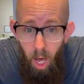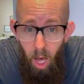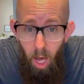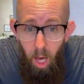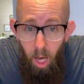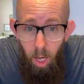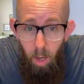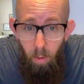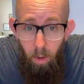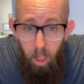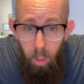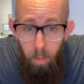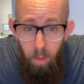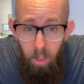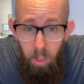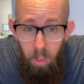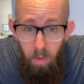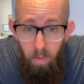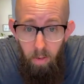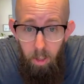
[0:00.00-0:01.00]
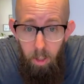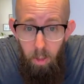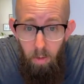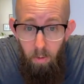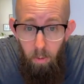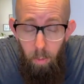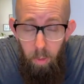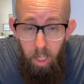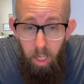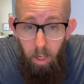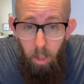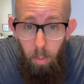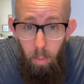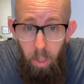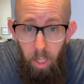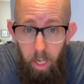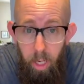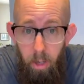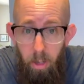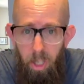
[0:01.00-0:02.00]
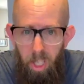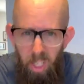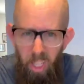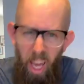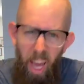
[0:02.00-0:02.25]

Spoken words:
Recommend this adventure for beginner players?